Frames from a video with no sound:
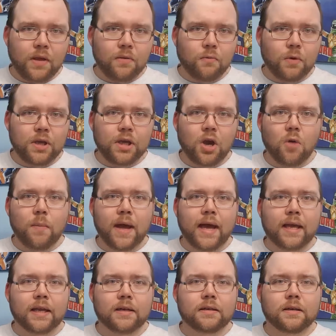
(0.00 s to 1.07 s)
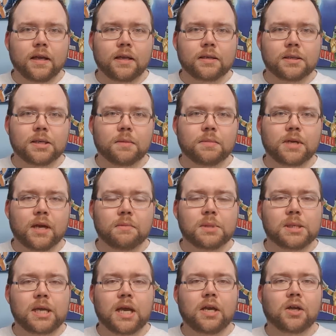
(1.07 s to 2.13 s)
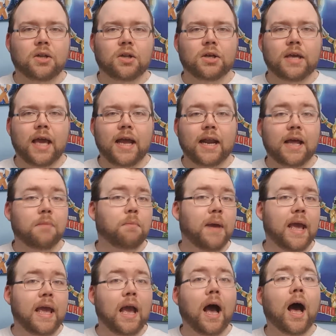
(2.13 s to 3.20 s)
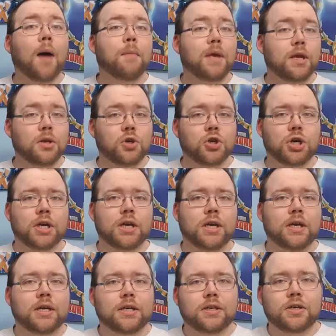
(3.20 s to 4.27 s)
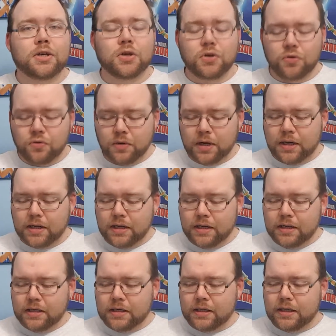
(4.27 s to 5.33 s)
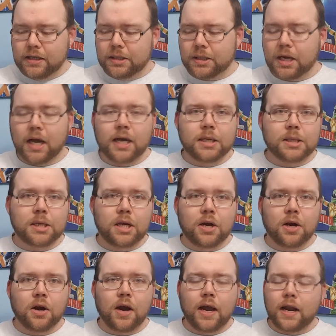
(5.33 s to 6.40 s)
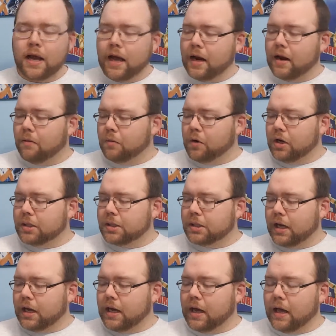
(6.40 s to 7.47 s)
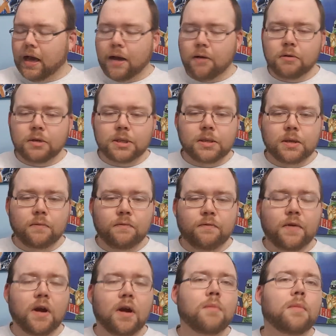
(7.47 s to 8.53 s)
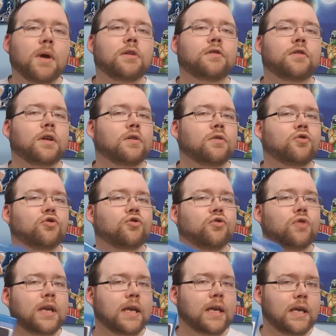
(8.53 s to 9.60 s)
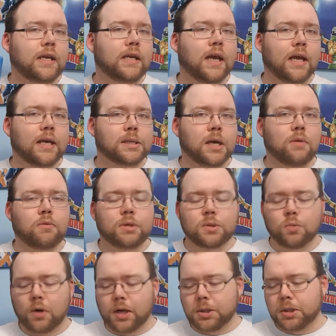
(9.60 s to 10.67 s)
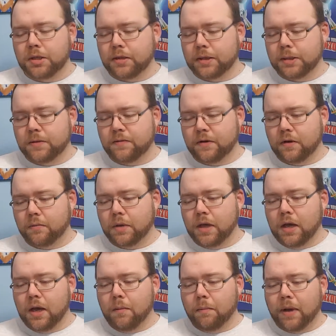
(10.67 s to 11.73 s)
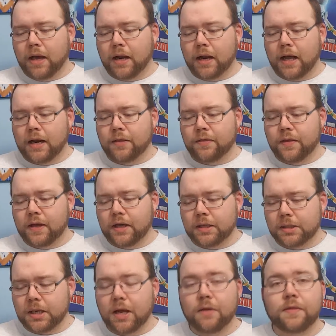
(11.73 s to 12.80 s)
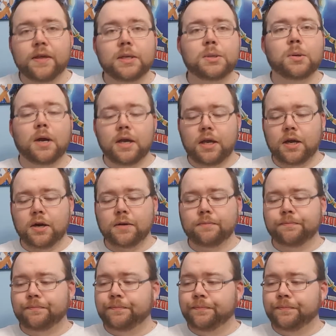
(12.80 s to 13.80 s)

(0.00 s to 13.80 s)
we go back and, and sometimes take a look at and pay homage to uh, to these guys here. And and I'm gonna say I was very much intrigued as I was watching this film by a lot of things. Now this right here,